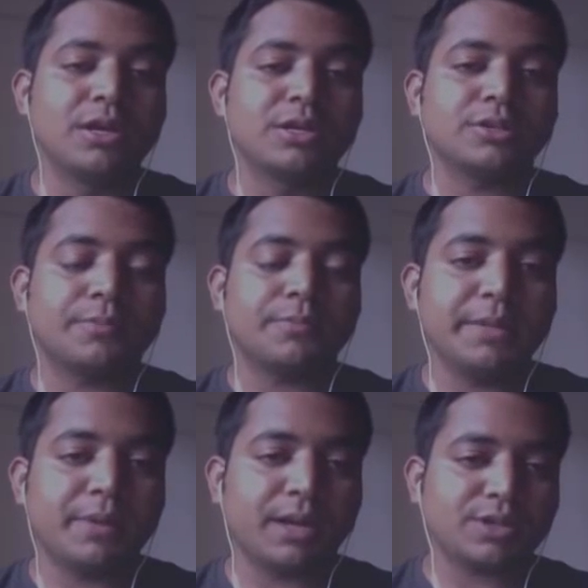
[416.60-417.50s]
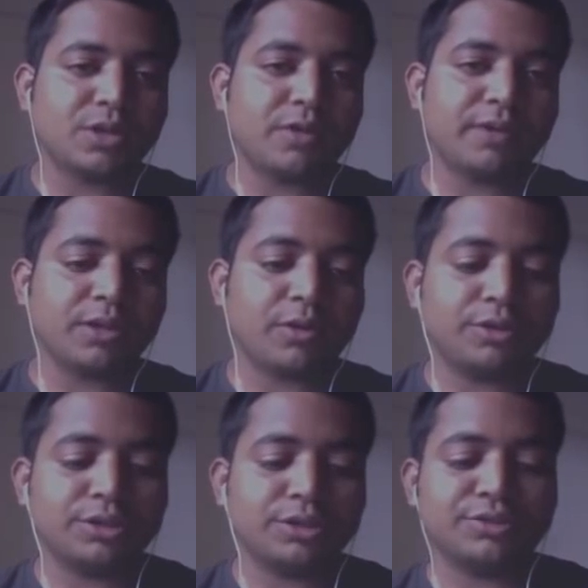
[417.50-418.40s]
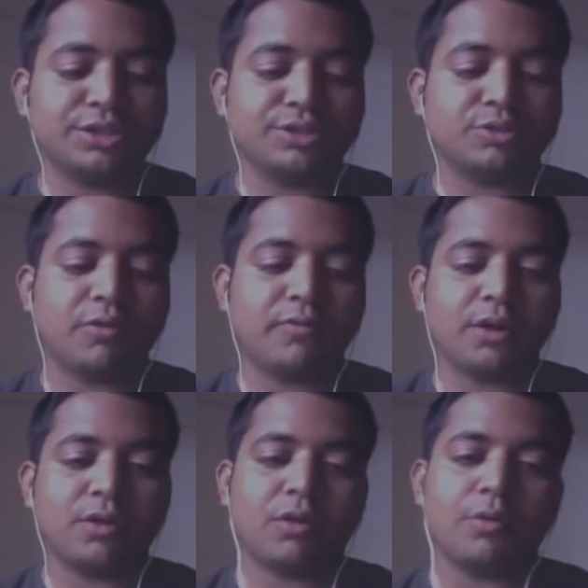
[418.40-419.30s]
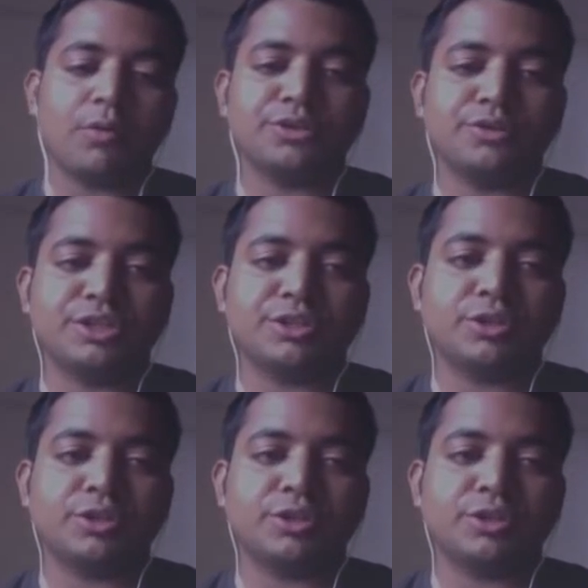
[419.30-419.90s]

So the people are sovereign, the constitution is sovereign, constitution is